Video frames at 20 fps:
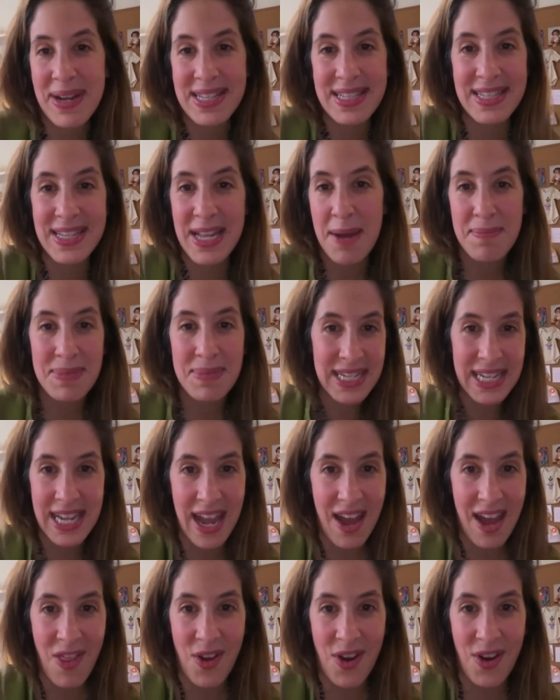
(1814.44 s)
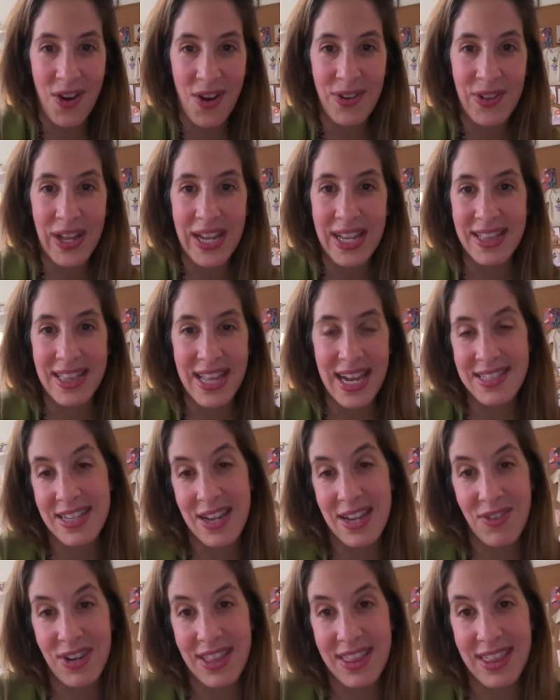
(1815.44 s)
step together. Like that's
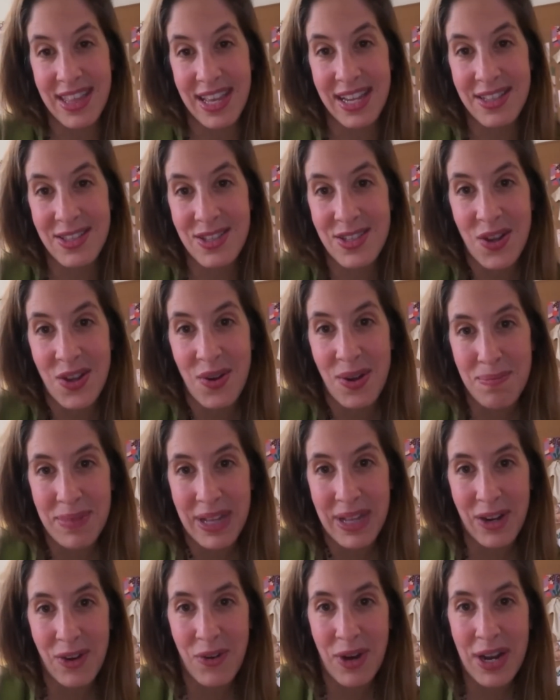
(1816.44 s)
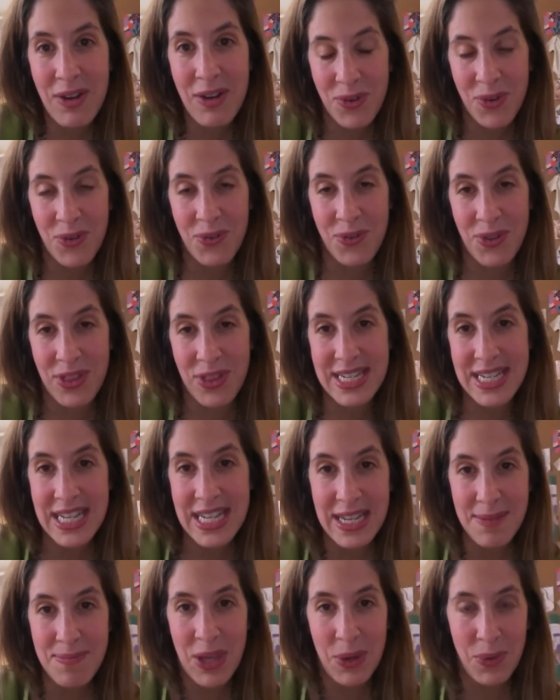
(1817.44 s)
everything. And so I'm like grateful for the
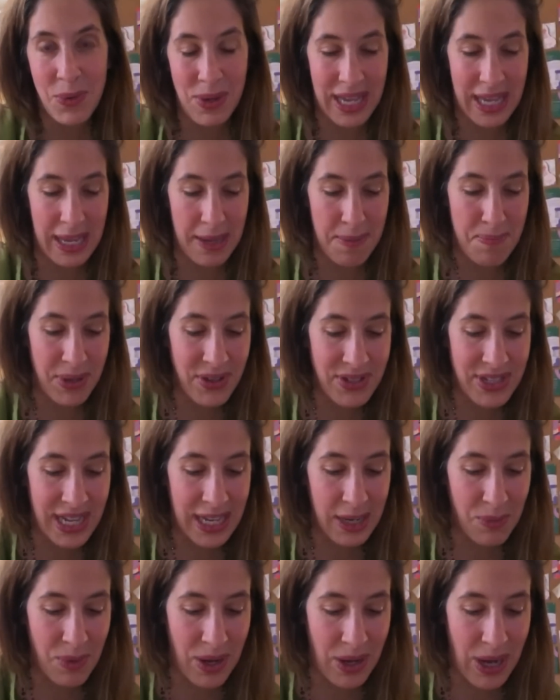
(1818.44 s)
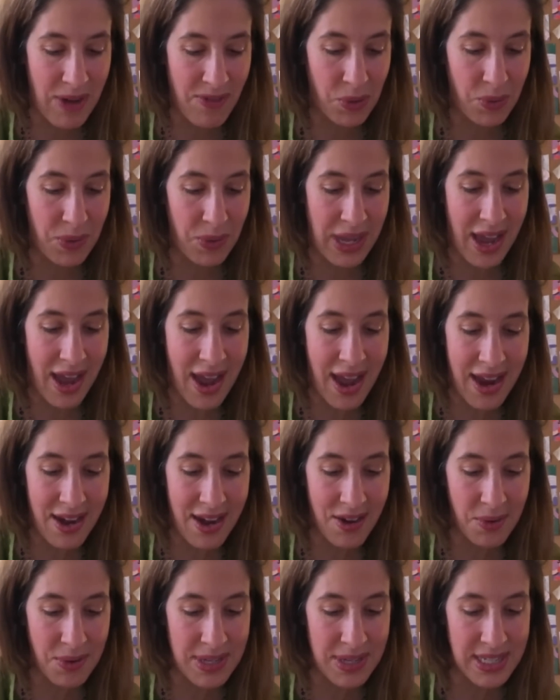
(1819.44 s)
team that we keep building. And whenever we
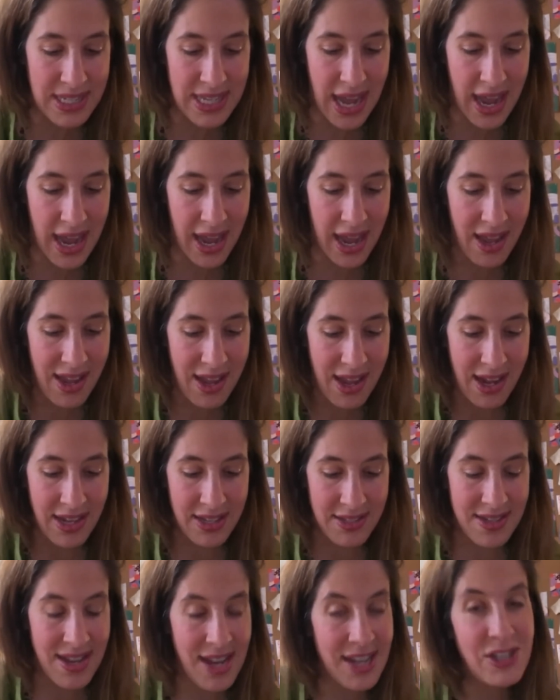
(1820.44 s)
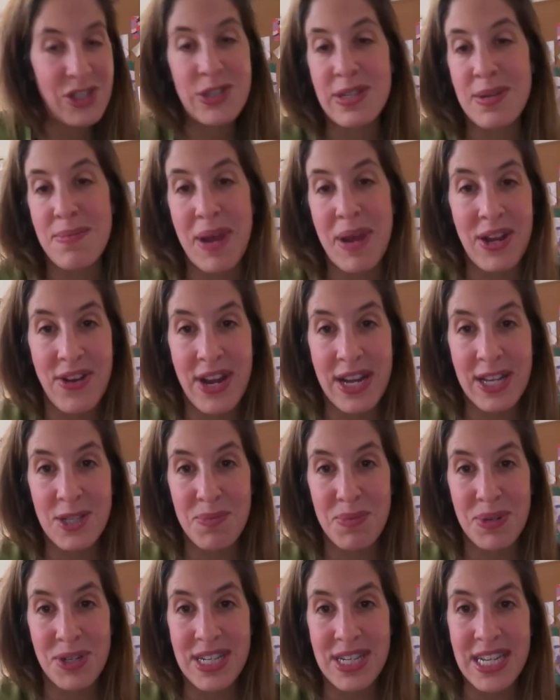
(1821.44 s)
hire, we say, it's not just about your
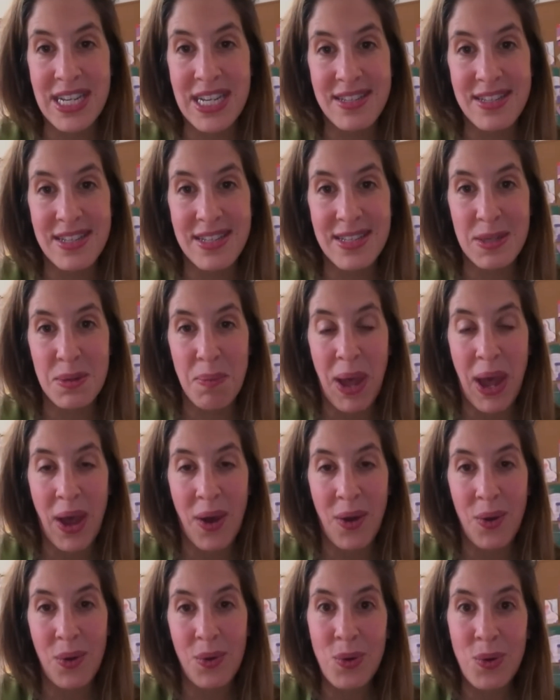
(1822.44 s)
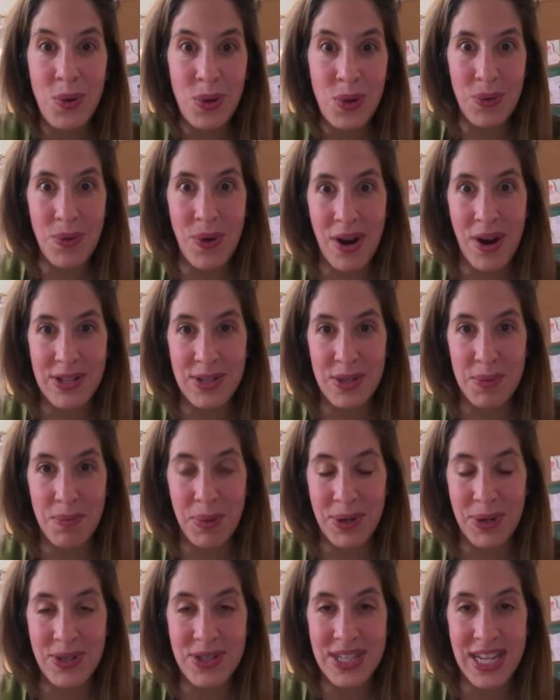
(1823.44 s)
expertise, it's about who you are as a
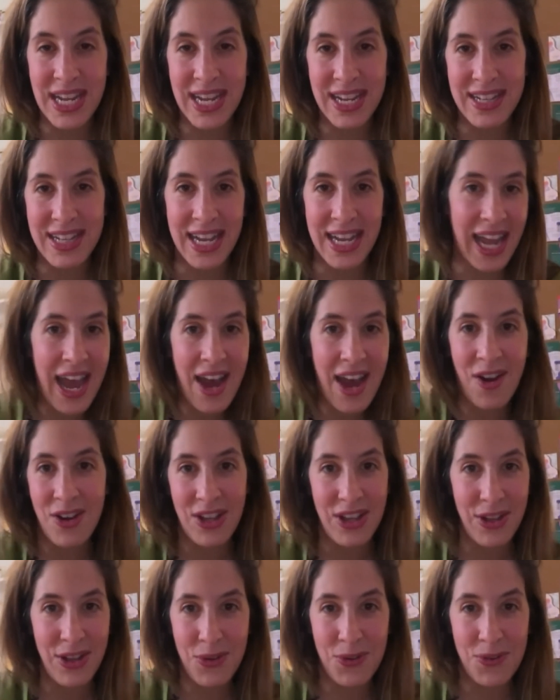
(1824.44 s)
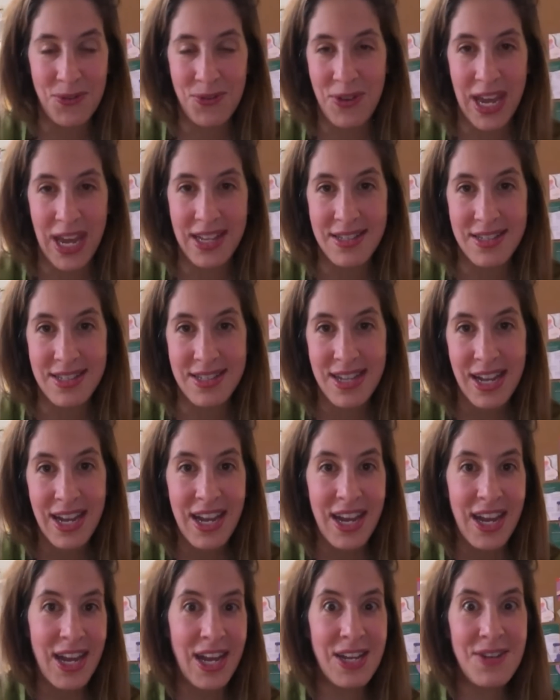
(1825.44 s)
person. Like, how do you face
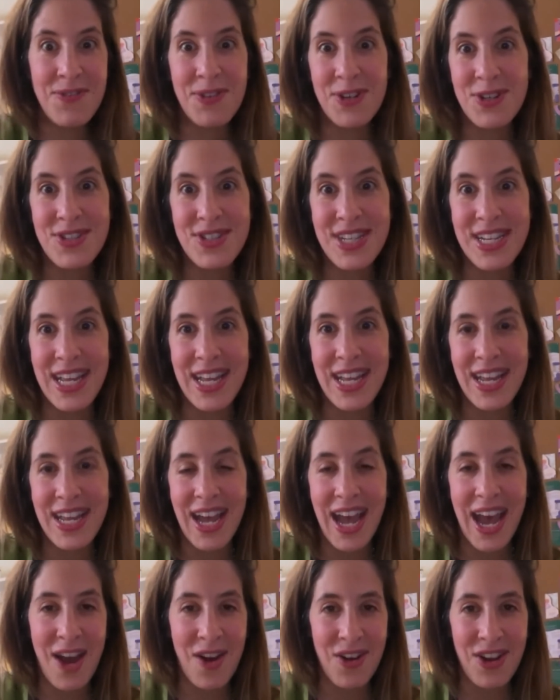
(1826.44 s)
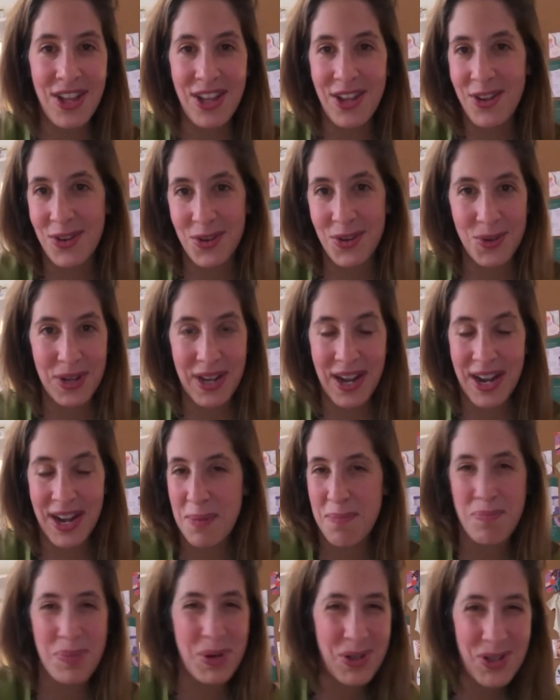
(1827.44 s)
adversity? How do you kind
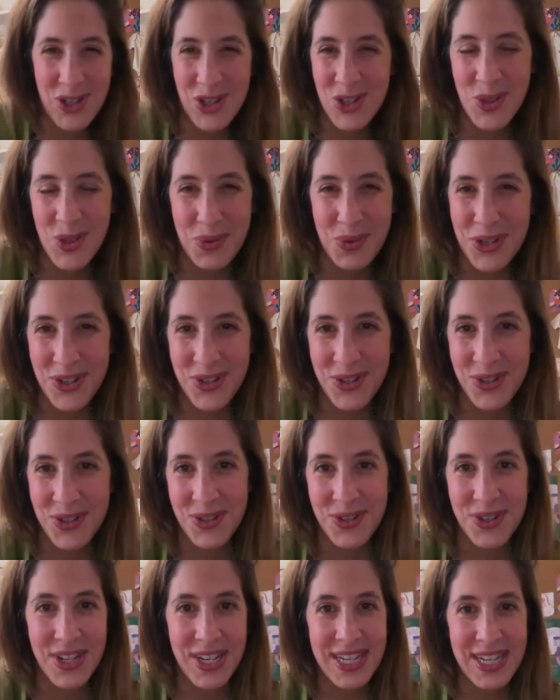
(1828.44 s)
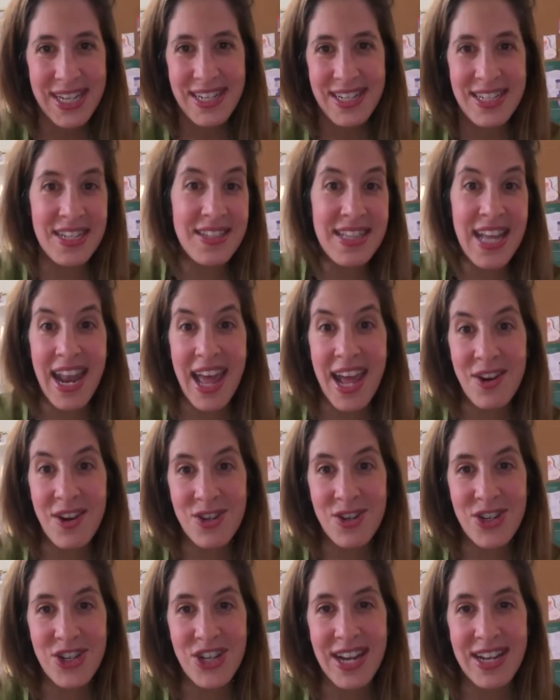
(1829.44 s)
of push through? Does that
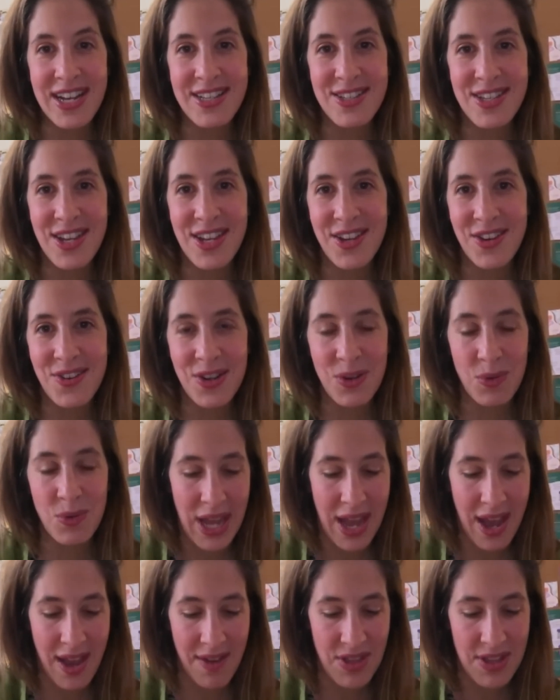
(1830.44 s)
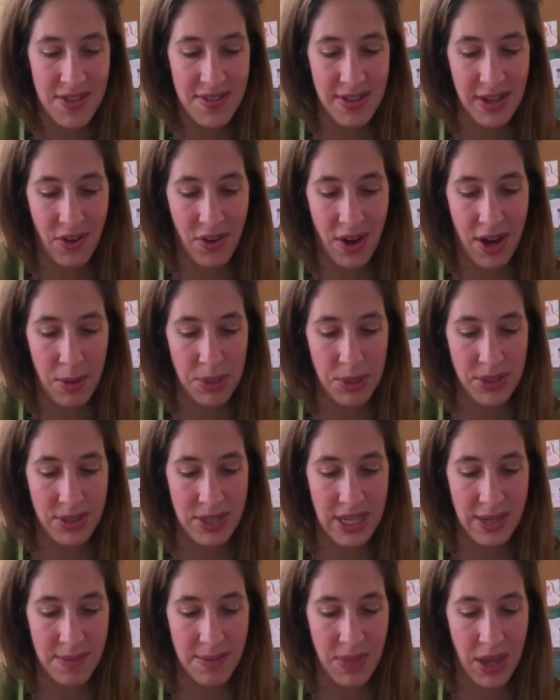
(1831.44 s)
energize you? And we have this incredible
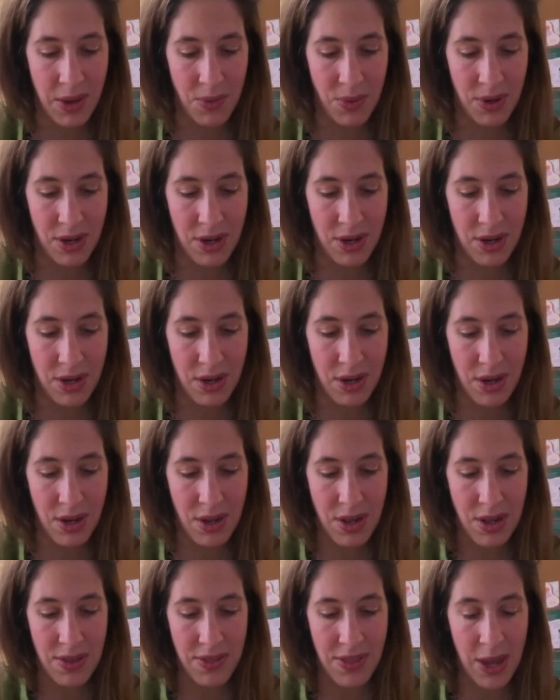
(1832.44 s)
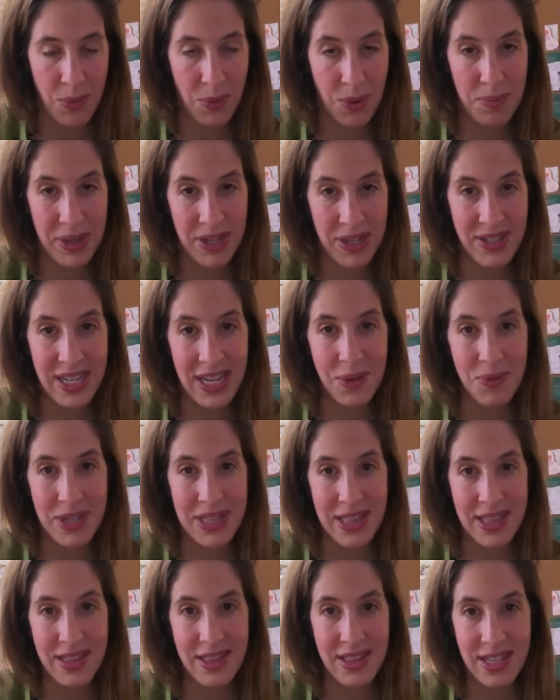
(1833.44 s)
team that we're building with
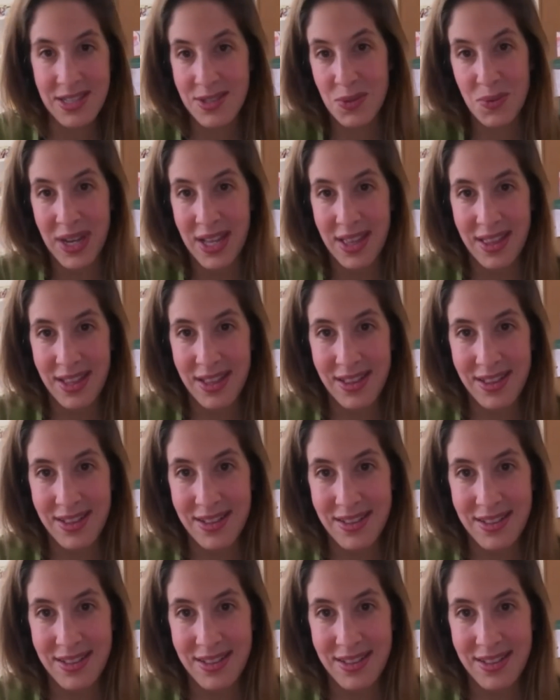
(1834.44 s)
this way. Then